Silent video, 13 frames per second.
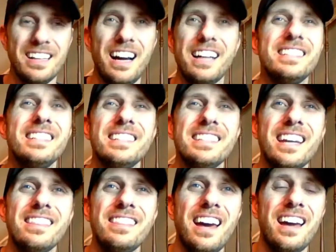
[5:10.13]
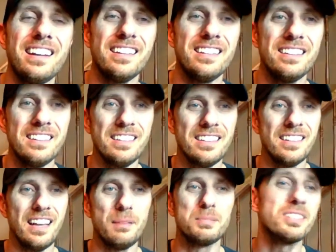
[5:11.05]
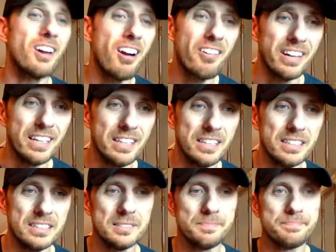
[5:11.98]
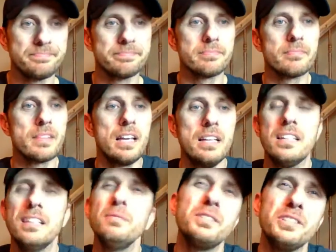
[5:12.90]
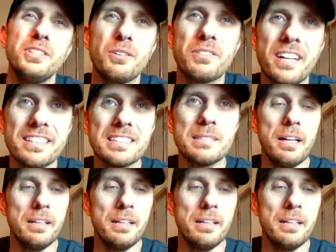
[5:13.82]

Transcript: I didn't get that. I'm sorry. It was a joke, guys. Come on.